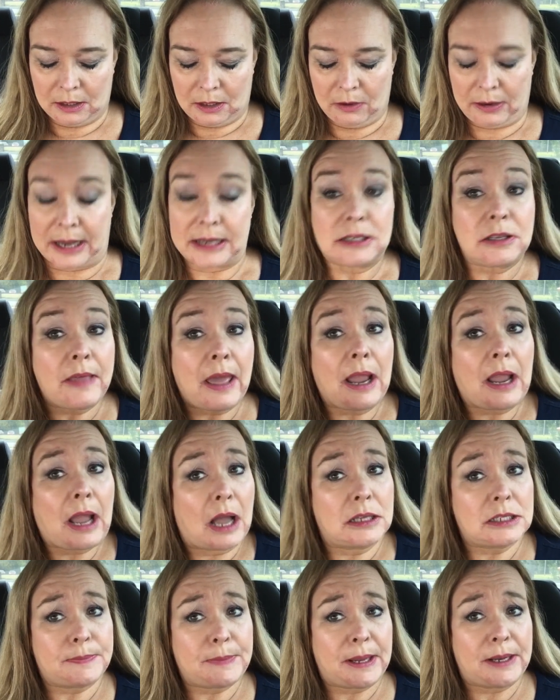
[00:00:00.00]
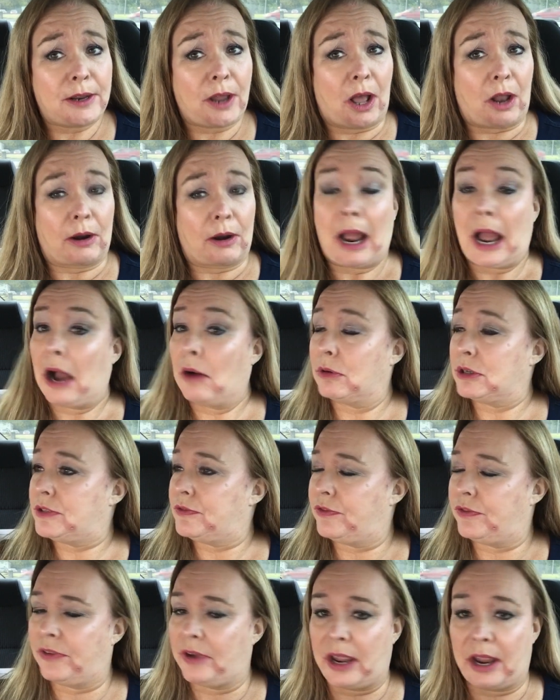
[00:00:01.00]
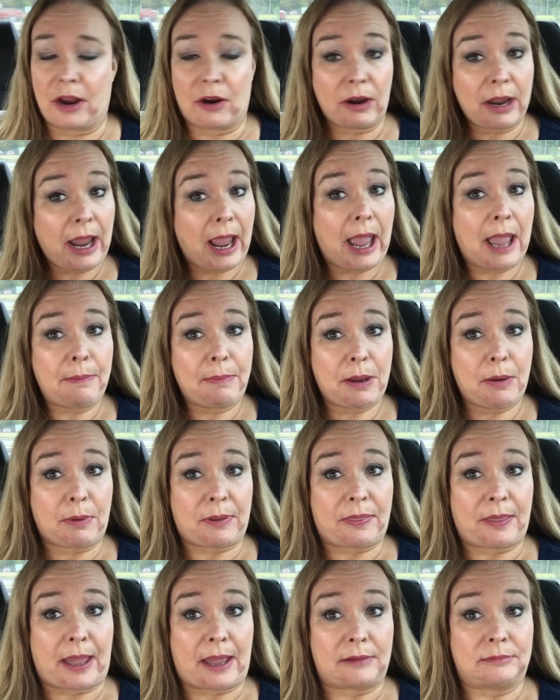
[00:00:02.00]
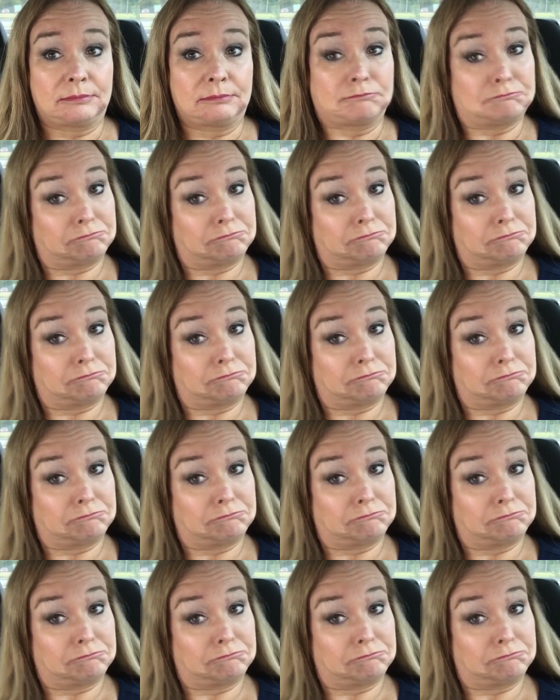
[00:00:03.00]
Okay, so that cost me $1. I was very happy with that.